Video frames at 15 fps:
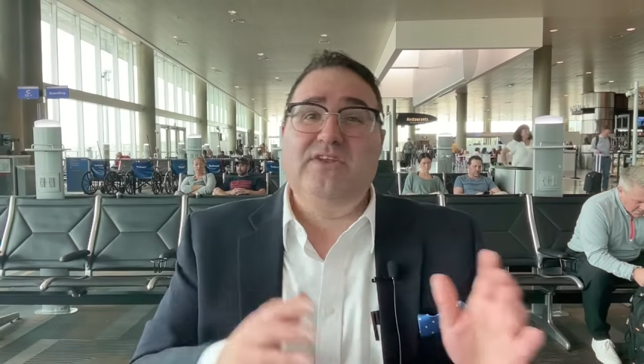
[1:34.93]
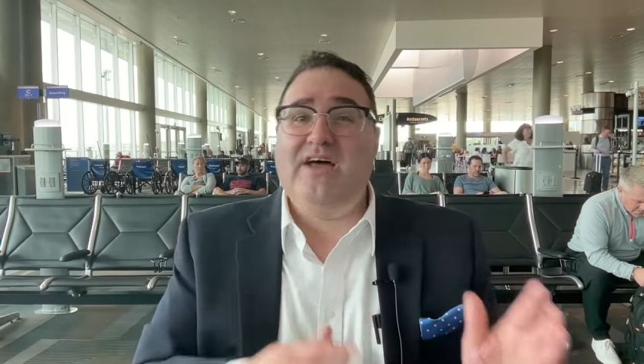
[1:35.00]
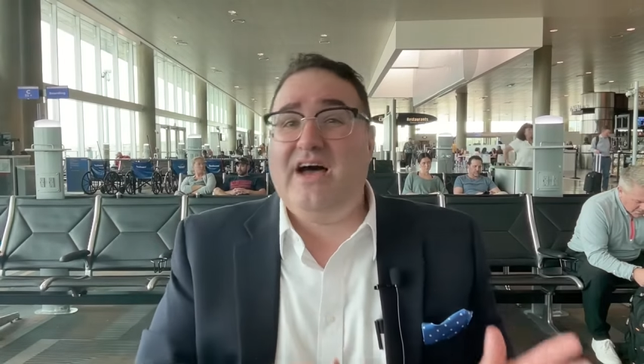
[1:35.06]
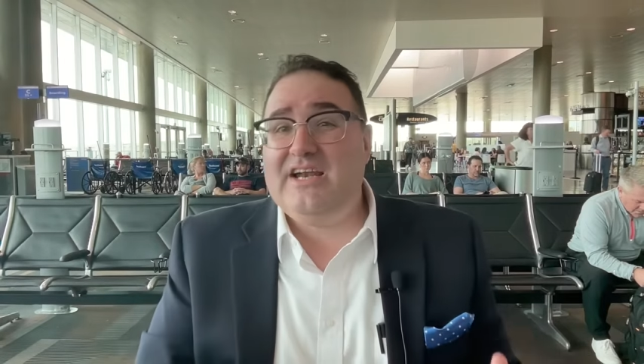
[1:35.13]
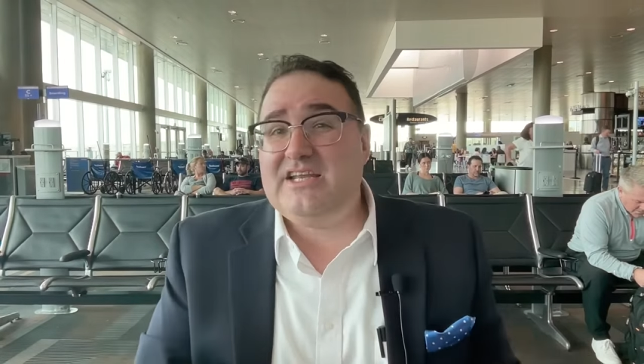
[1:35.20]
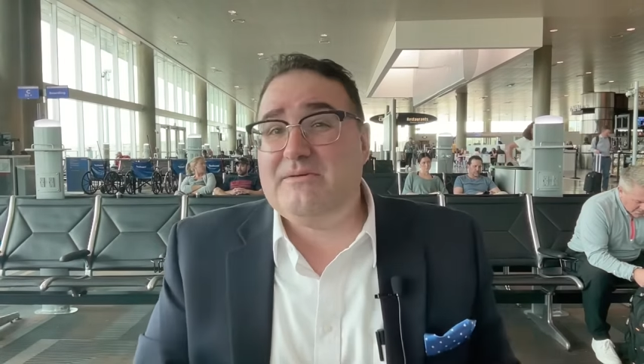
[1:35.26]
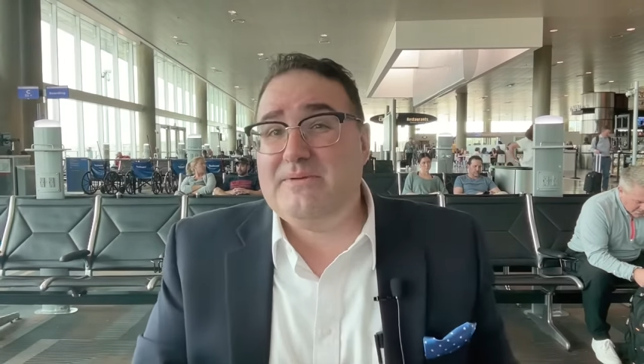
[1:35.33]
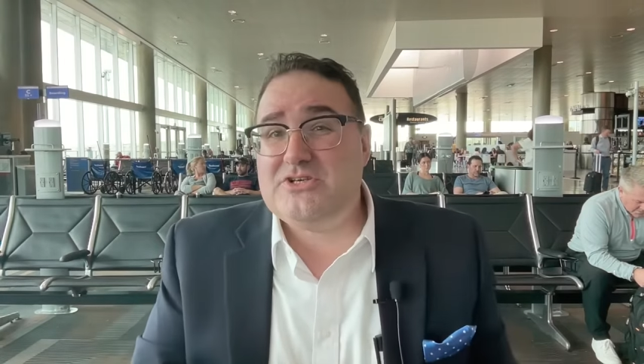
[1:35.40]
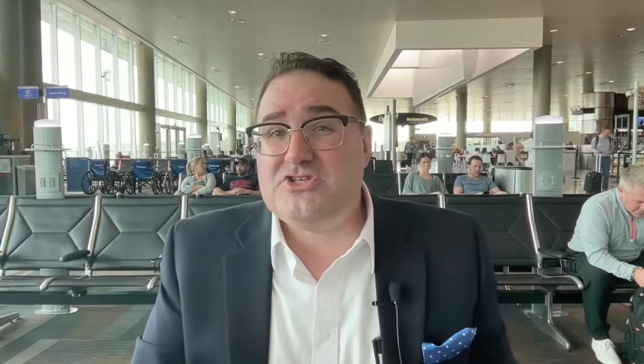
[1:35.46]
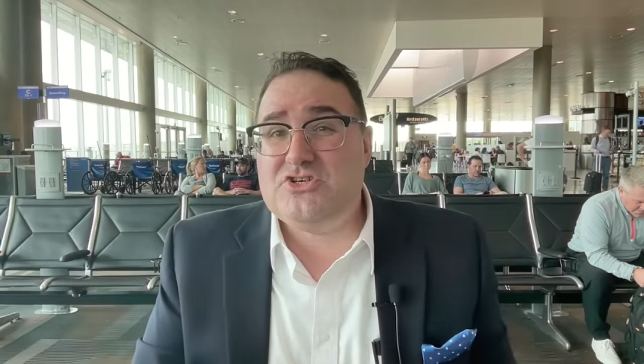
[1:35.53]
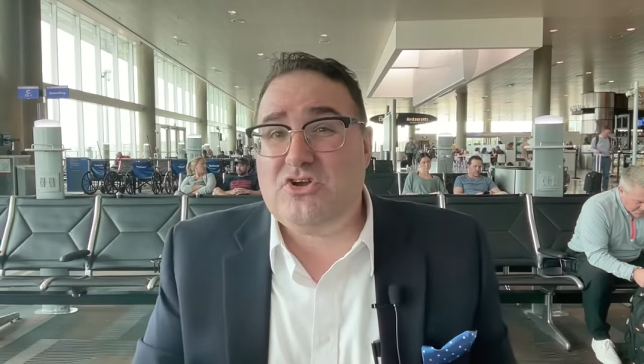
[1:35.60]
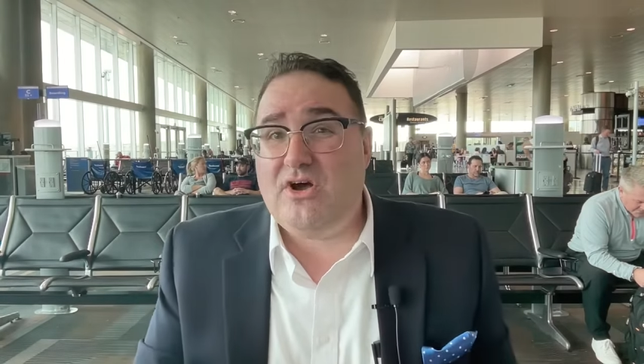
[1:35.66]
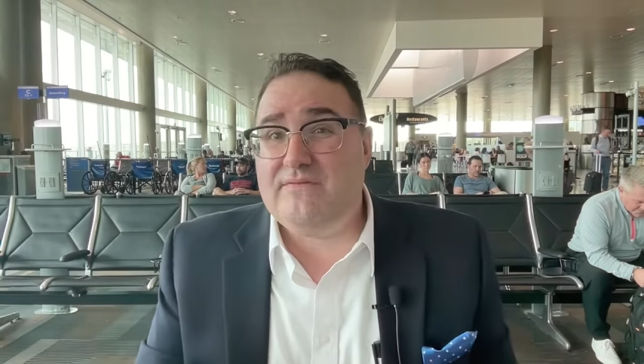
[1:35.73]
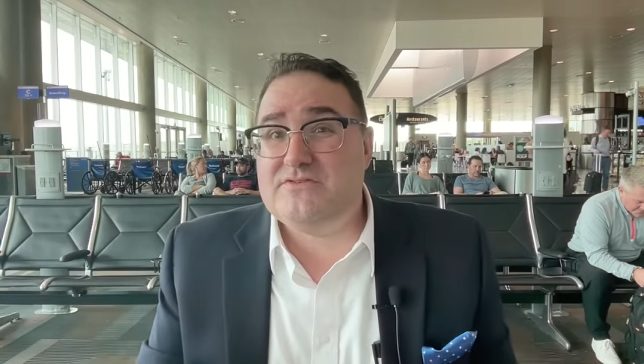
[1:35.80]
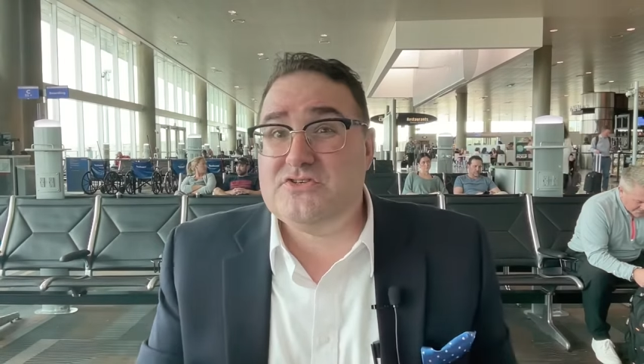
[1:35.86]
non
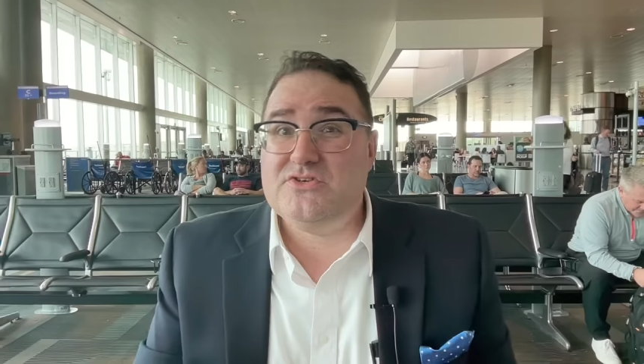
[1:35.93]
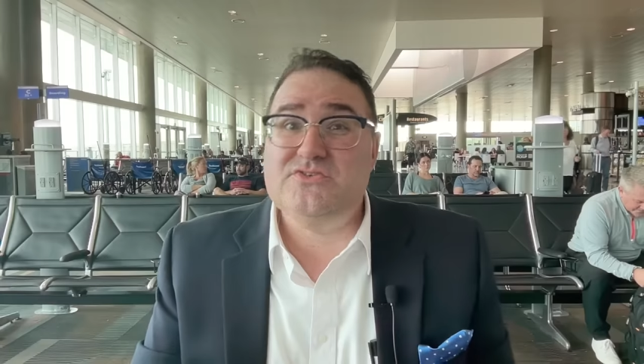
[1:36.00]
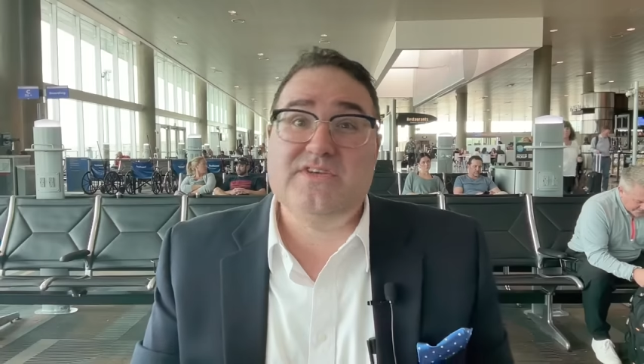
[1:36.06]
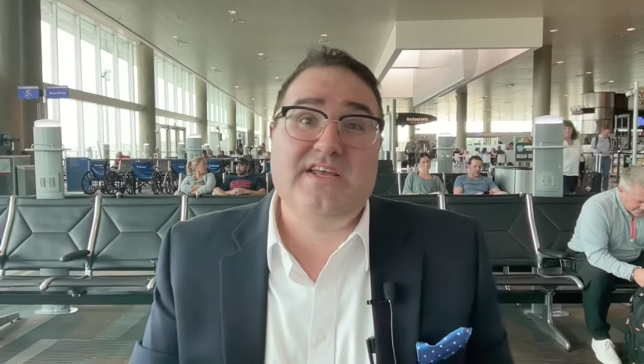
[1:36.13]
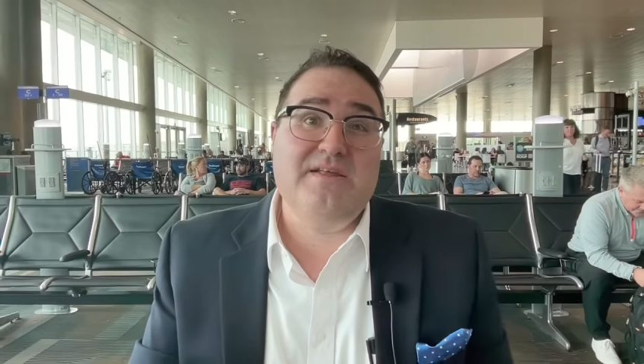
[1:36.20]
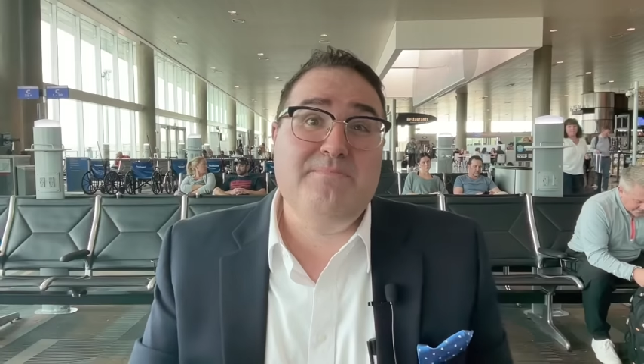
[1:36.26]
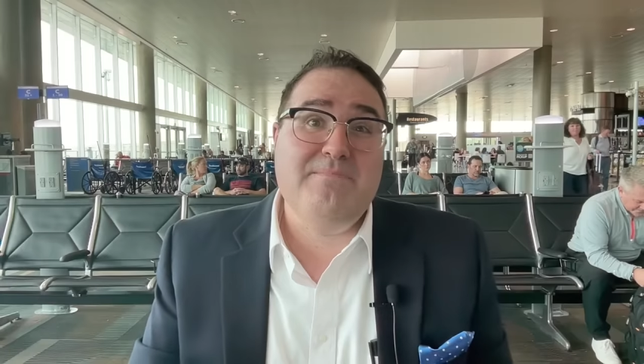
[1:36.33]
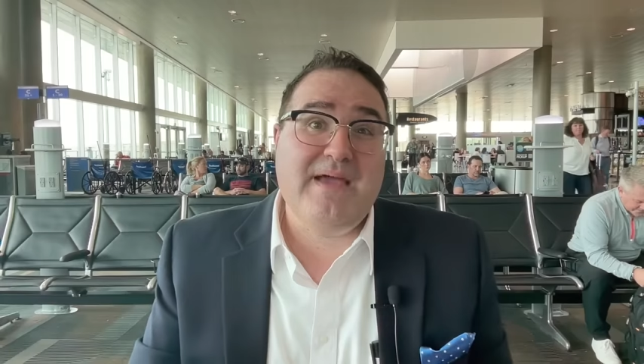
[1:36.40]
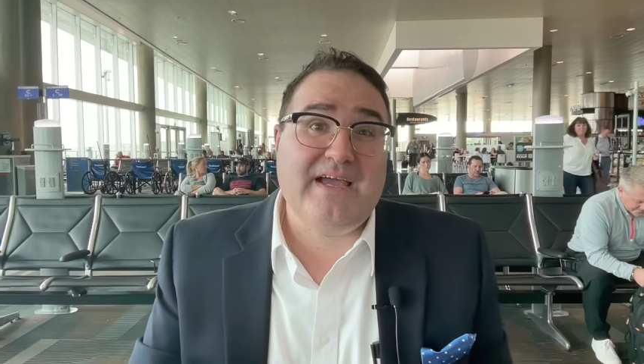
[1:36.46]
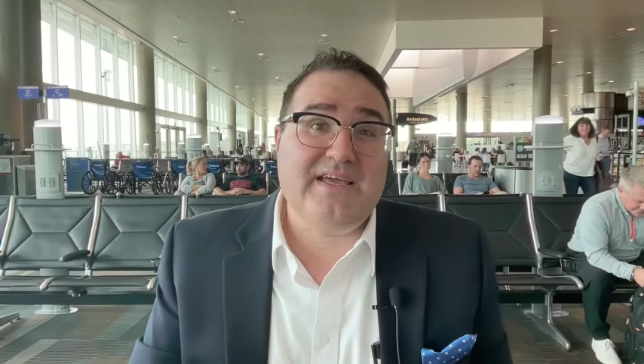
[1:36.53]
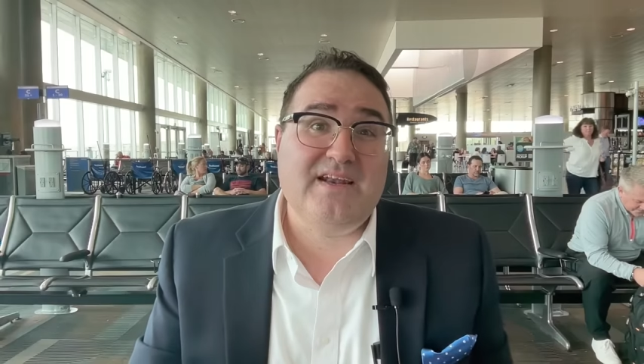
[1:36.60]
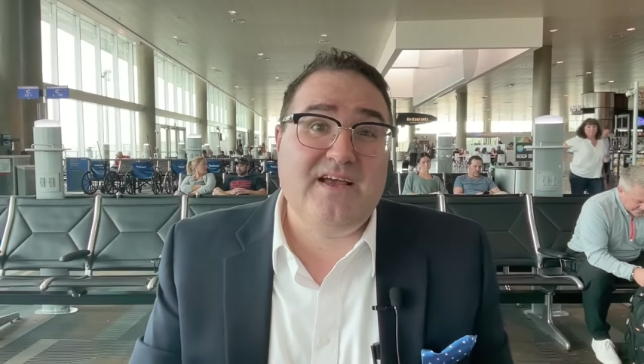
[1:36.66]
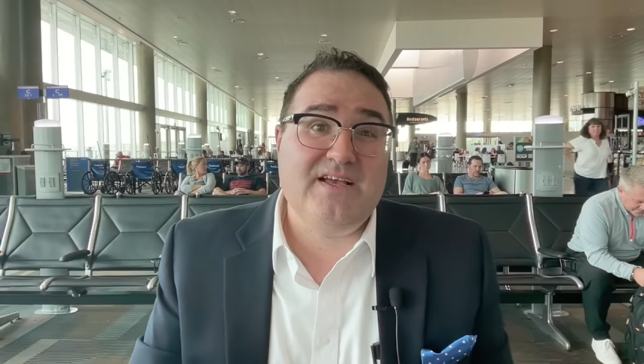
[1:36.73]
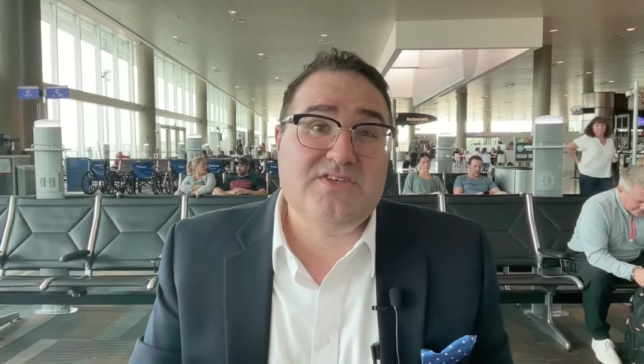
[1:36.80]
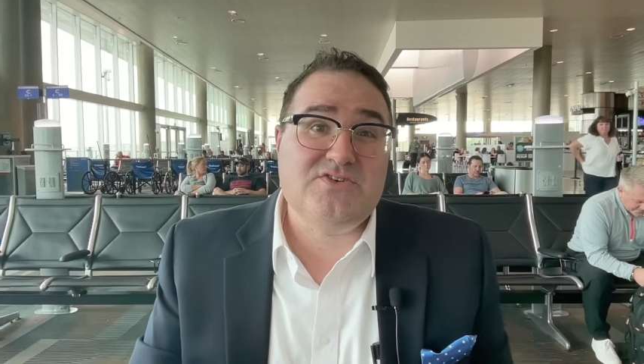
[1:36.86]
commissioned officers in a
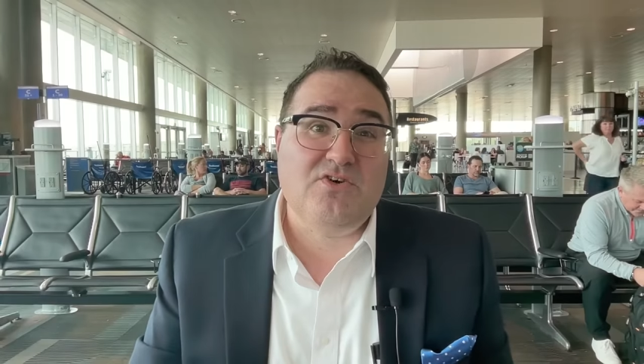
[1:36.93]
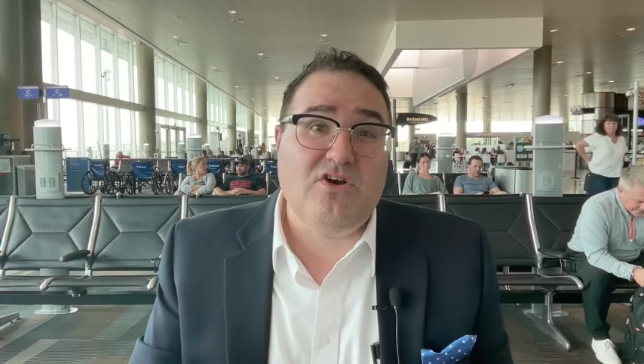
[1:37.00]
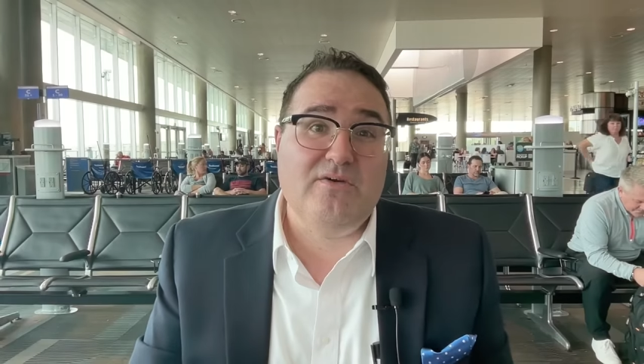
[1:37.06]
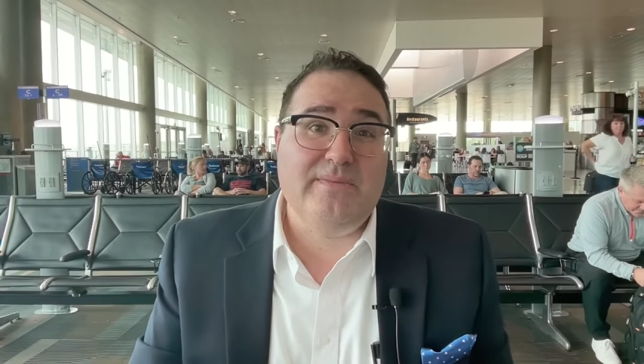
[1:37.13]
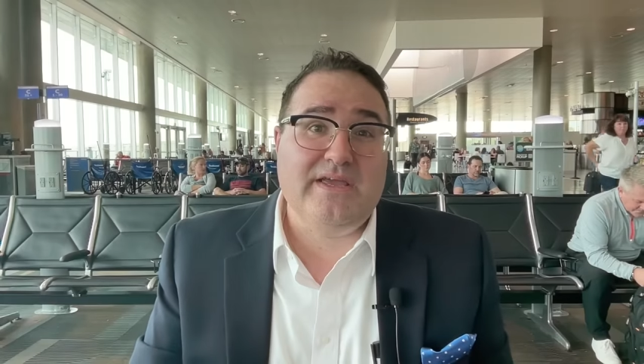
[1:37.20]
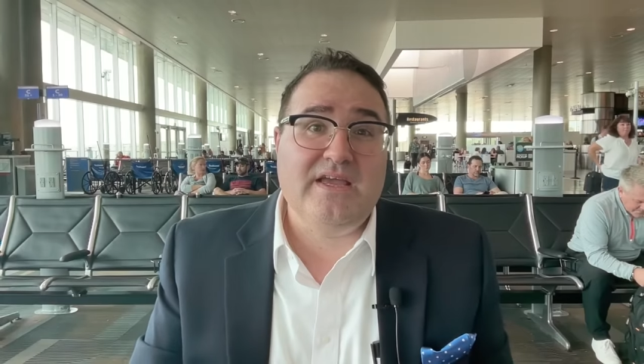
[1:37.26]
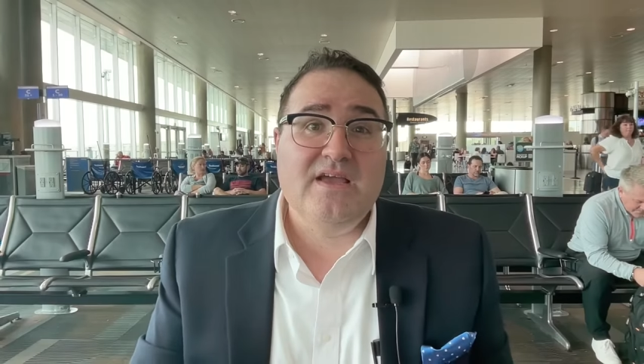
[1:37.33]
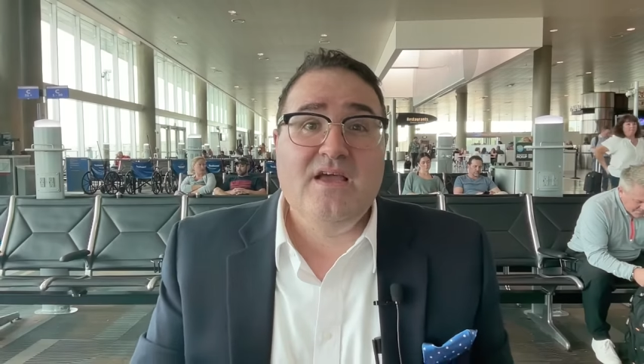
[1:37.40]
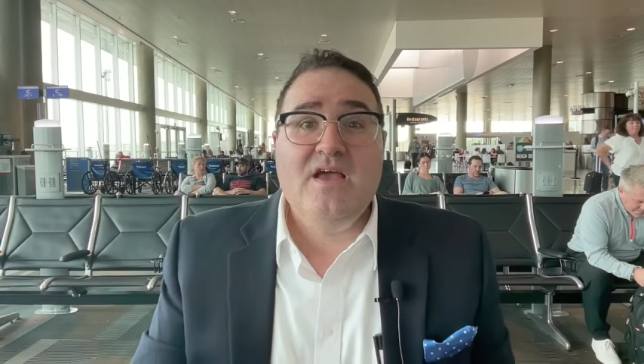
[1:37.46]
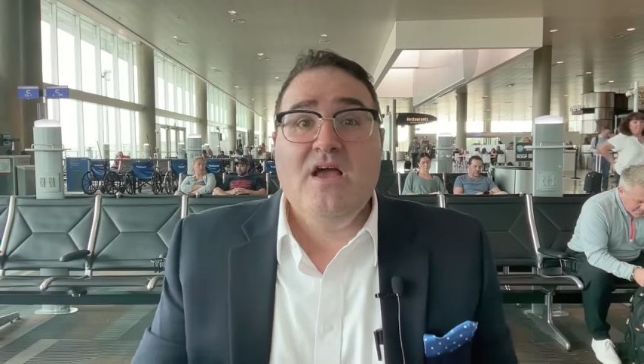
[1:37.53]
mechanized army.